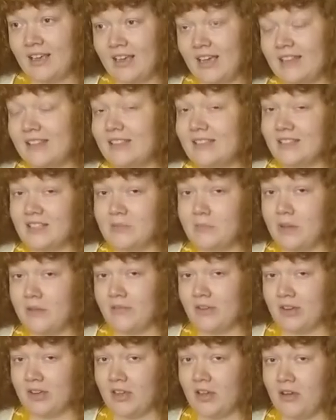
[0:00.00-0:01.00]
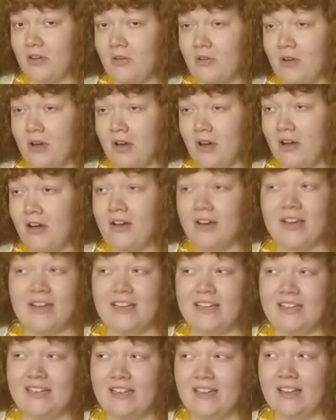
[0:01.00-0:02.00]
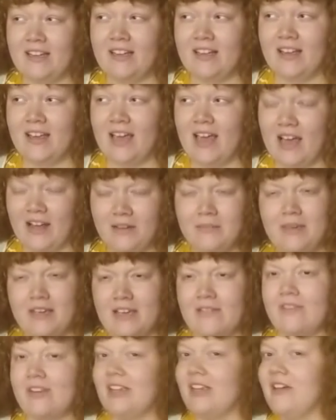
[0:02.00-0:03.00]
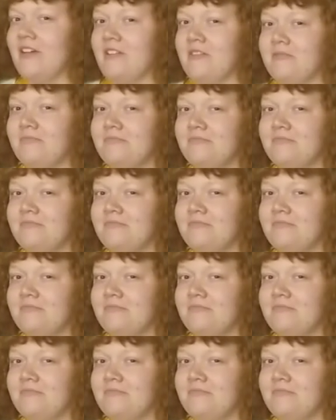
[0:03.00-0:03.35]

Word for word: And this is my video on how to make a video.